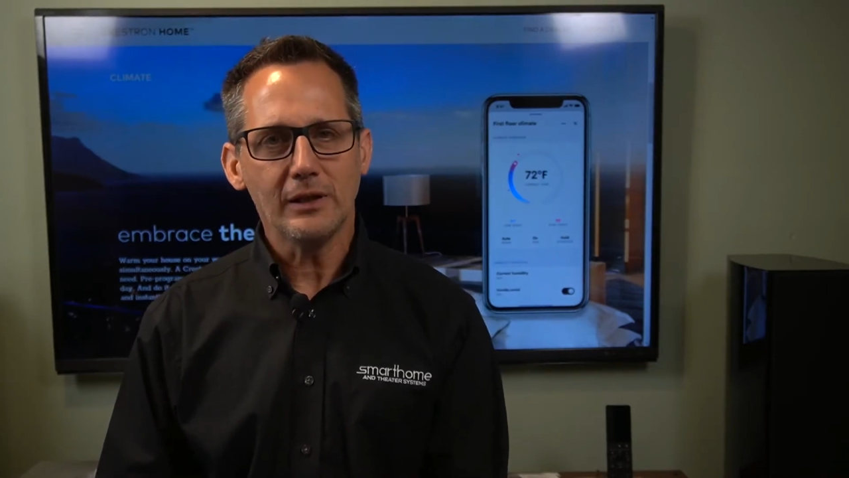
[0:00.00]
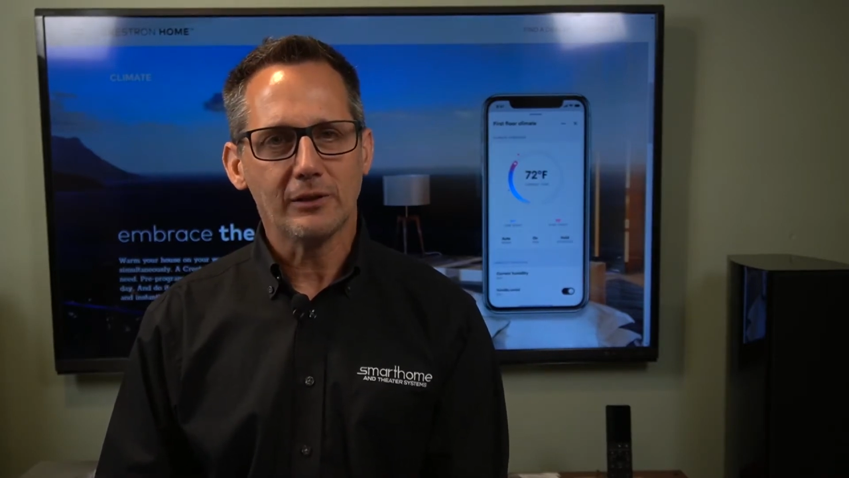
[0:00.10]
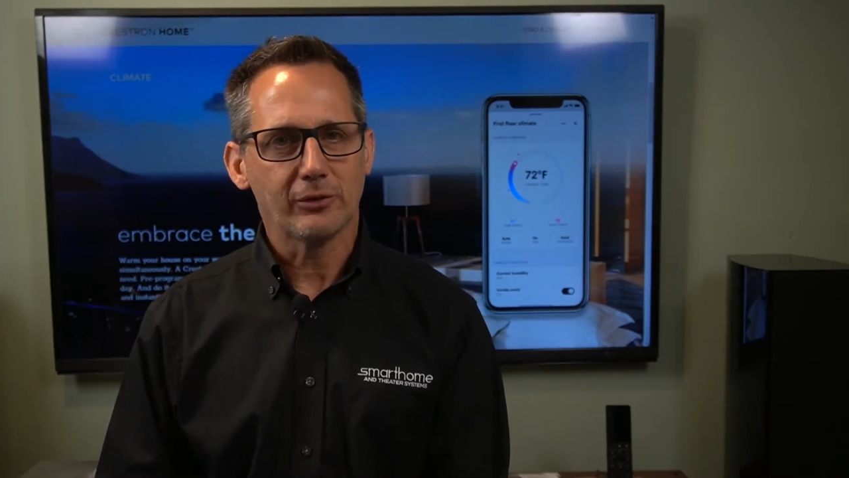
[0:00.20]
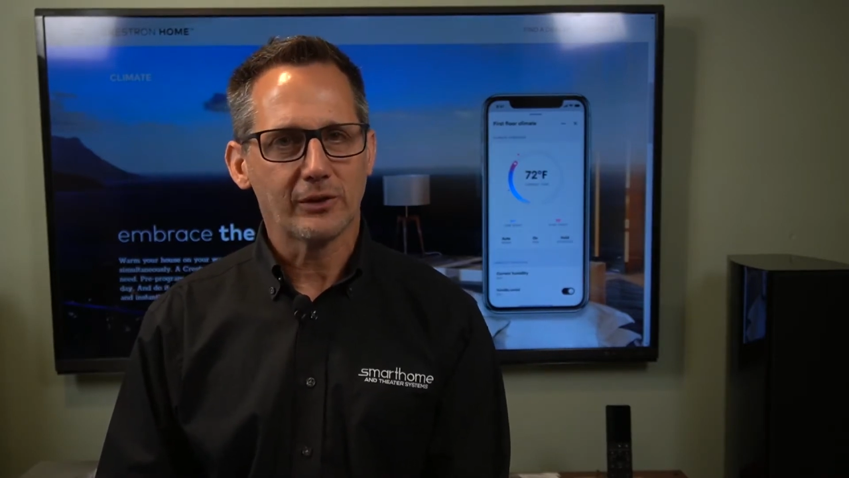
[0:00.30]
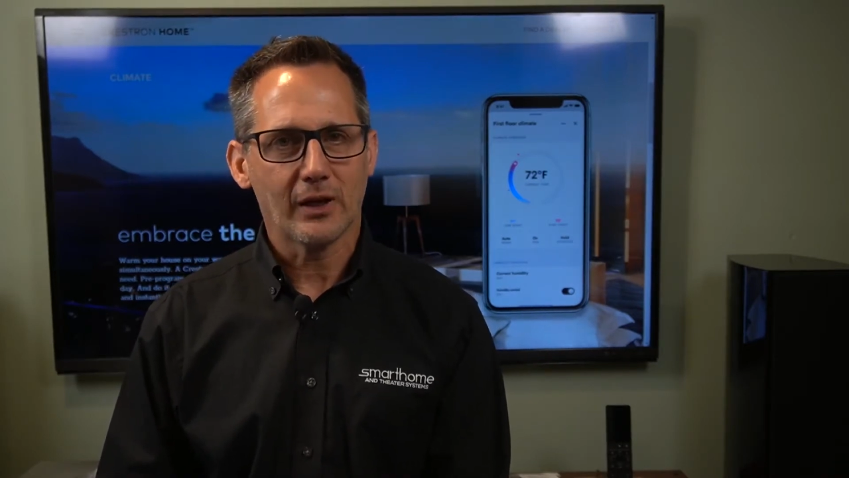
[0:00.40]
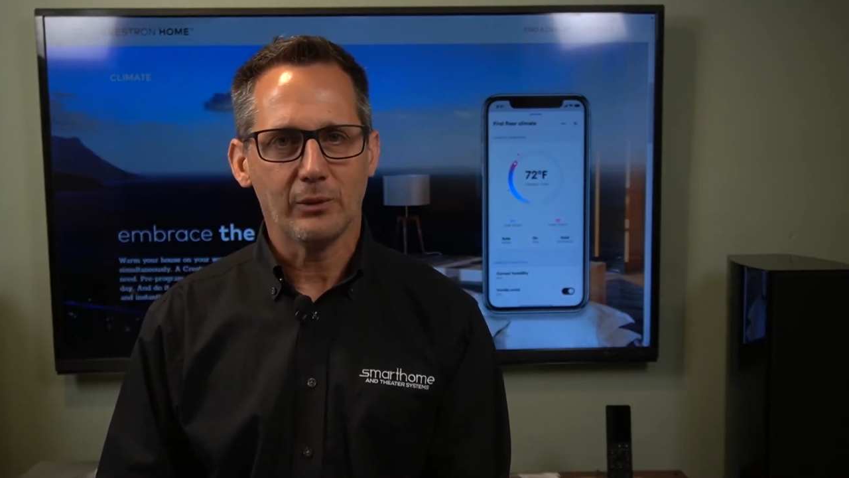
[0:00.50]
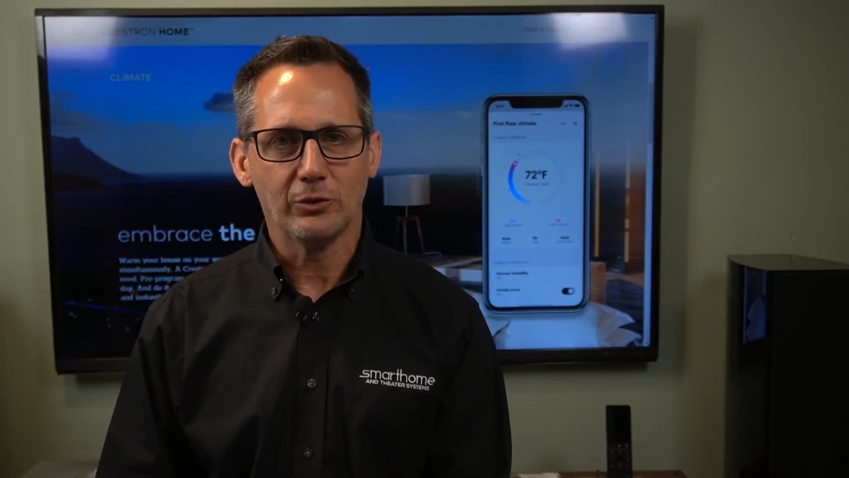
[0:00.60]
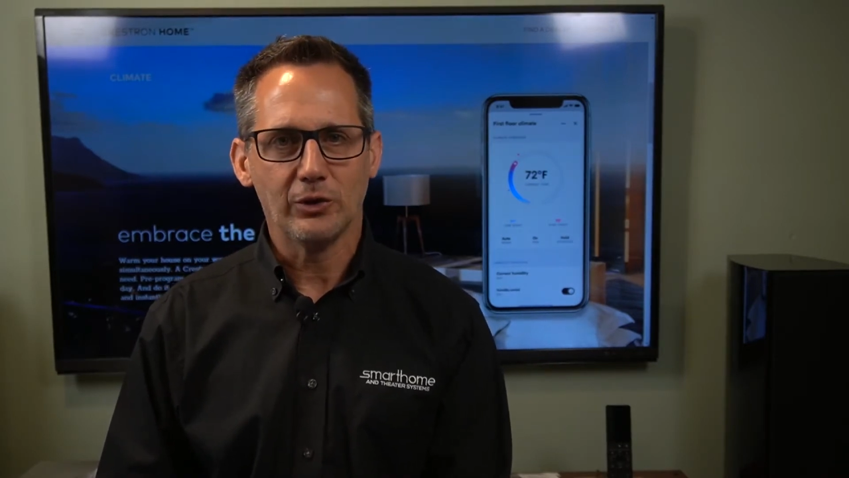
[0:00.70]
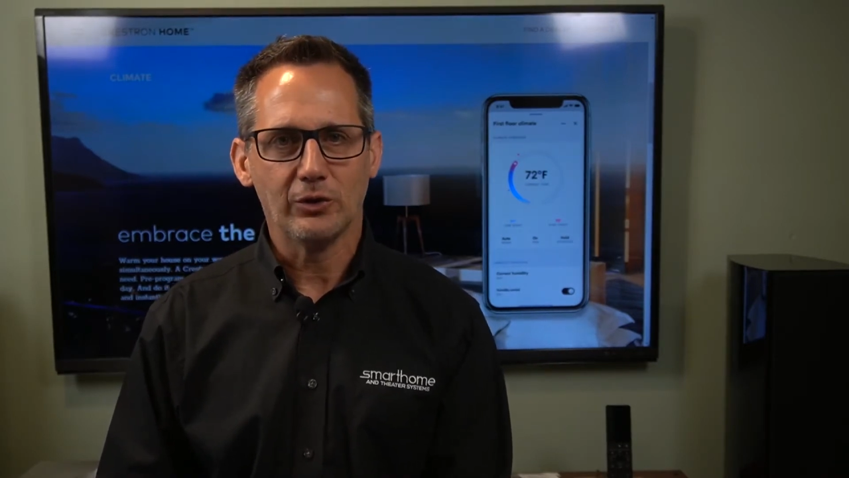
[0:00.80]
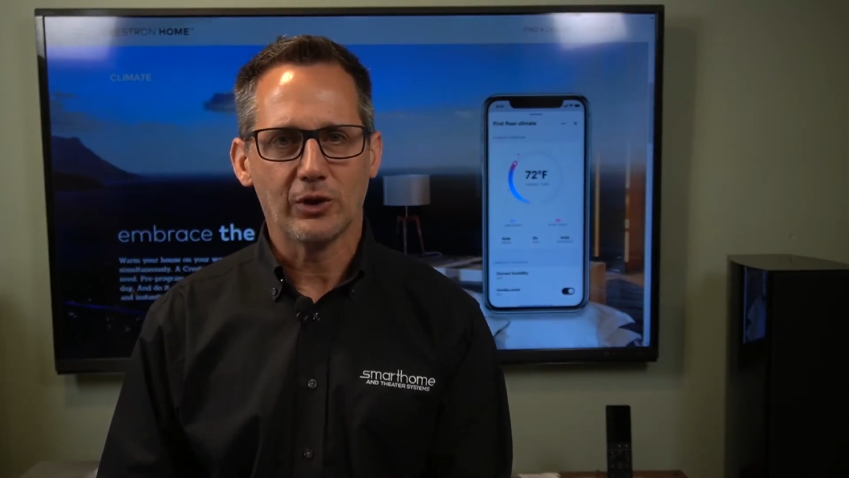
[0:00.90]
different time
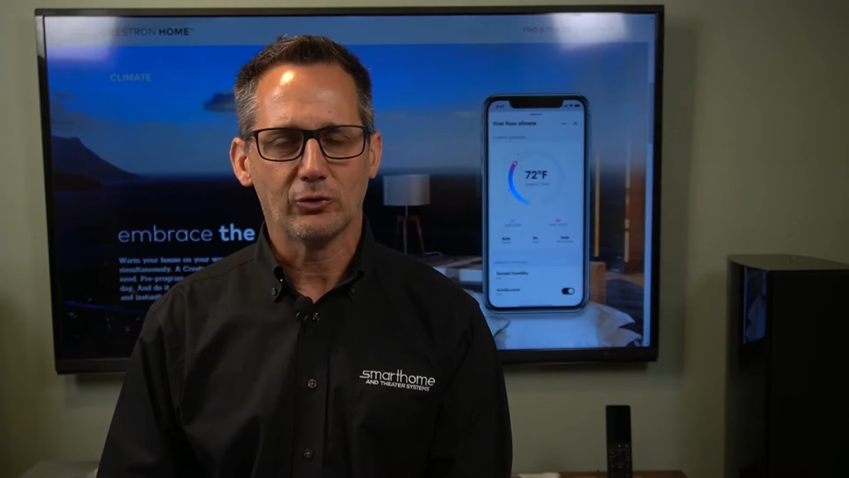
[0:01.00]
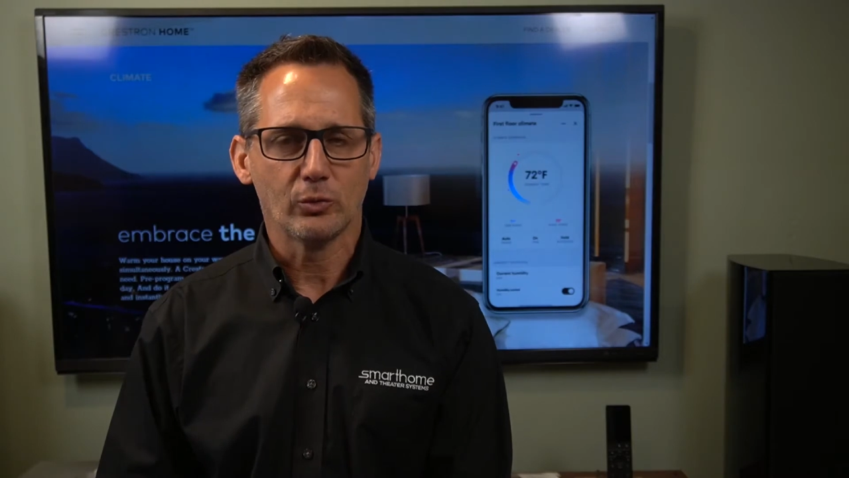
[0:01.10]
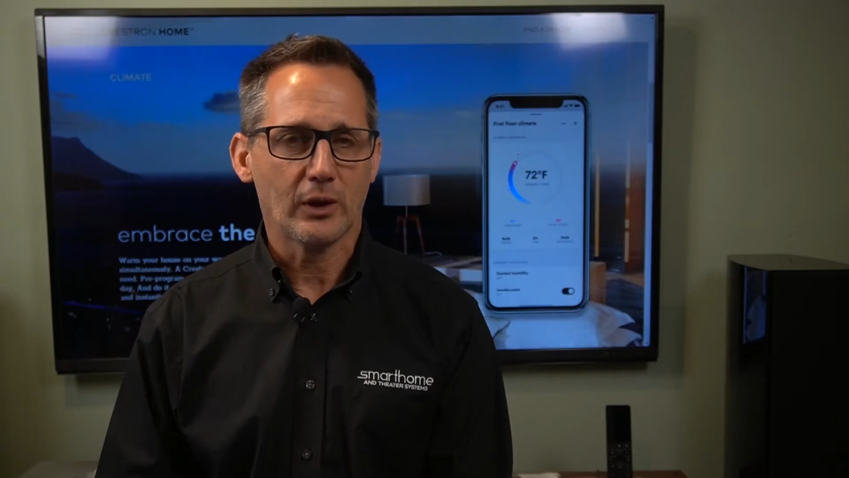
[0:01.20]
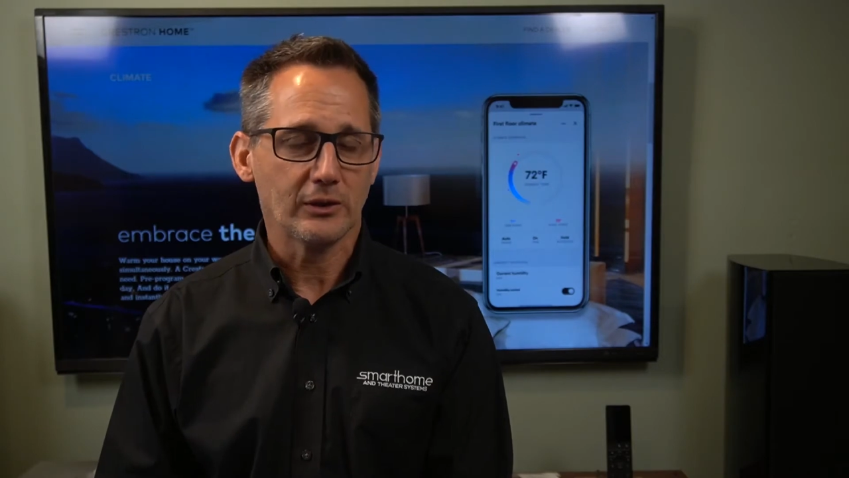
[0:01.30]
scenes as you want,